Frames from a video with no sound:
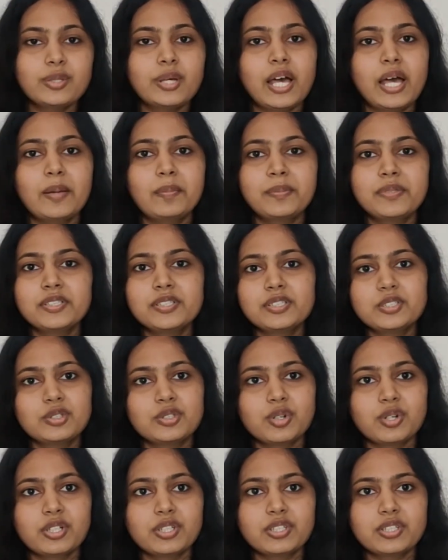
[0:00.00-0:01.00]
It also
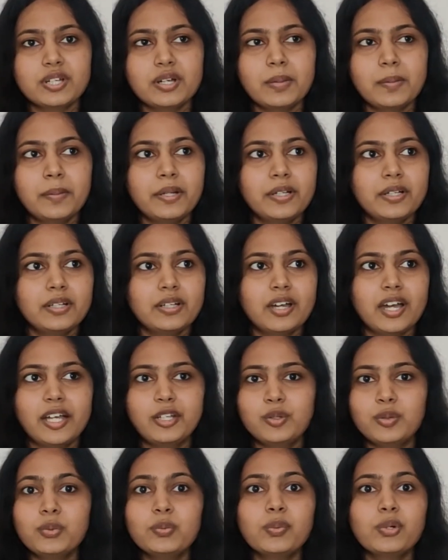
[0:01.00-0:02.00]
happens in Georgia,
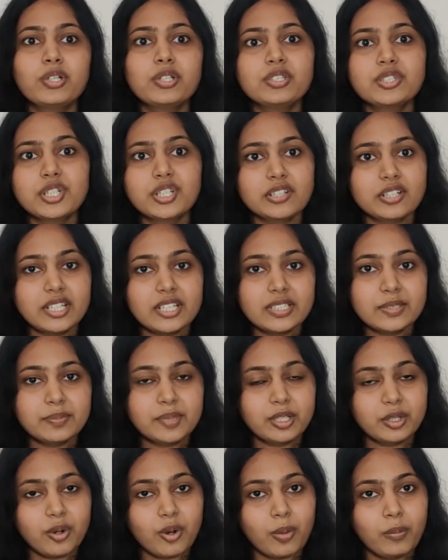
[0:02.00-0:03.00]
but I don't want to
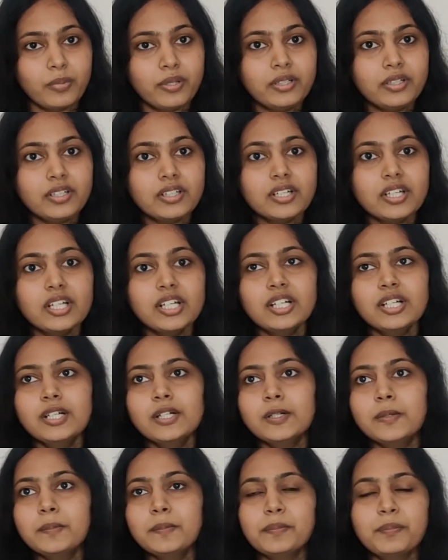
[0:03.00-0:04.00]
generalize my
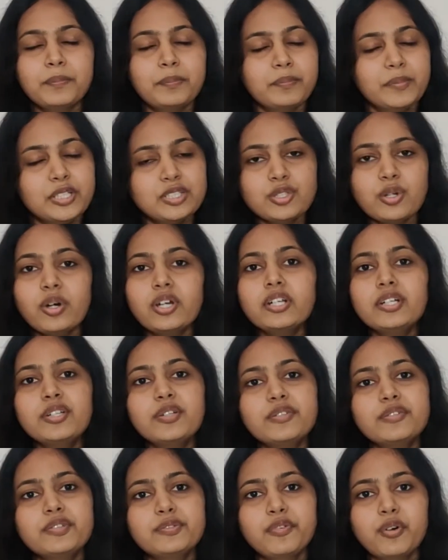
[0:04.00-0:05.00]
comment.
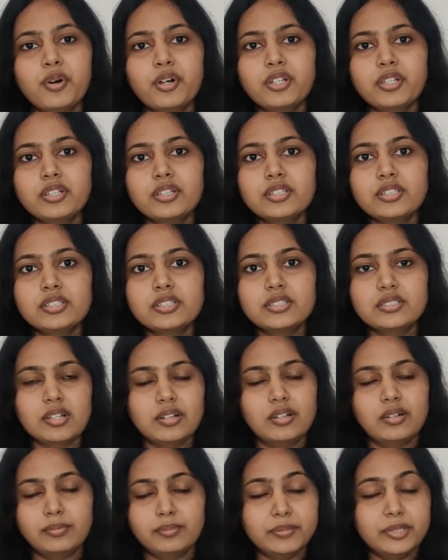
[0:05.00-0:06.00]
Majority of
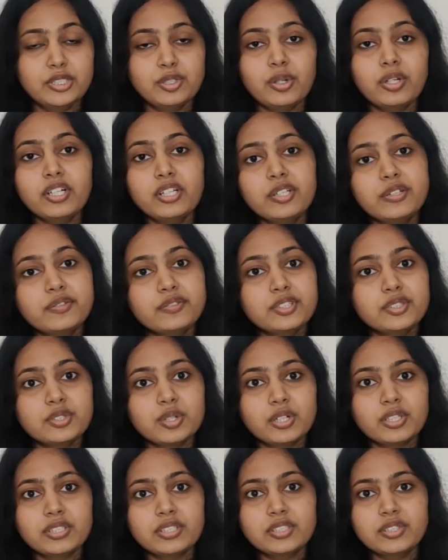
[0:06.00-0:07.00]

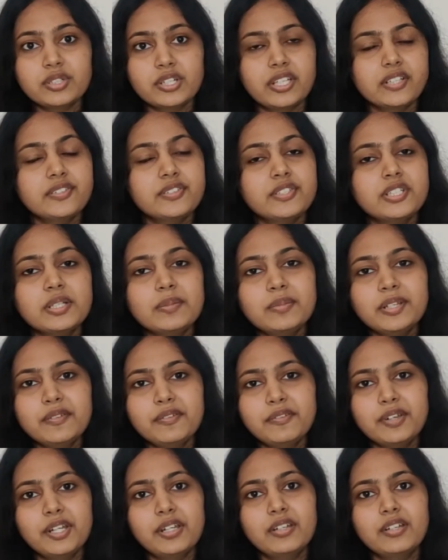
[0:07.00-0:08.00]
the Georgians are
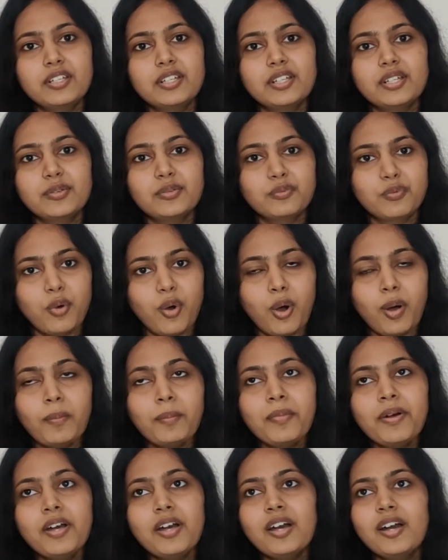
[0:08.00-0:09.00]
extremely friendly and
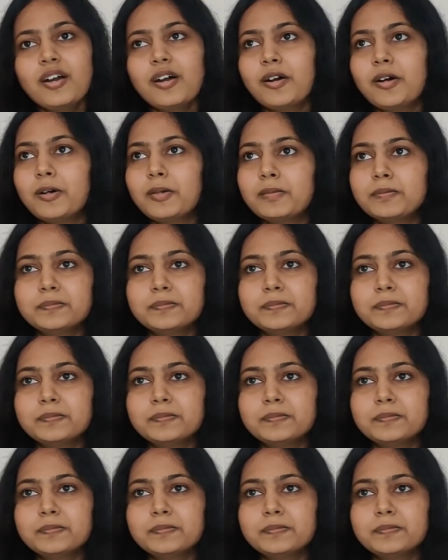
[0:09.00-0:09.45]
warm.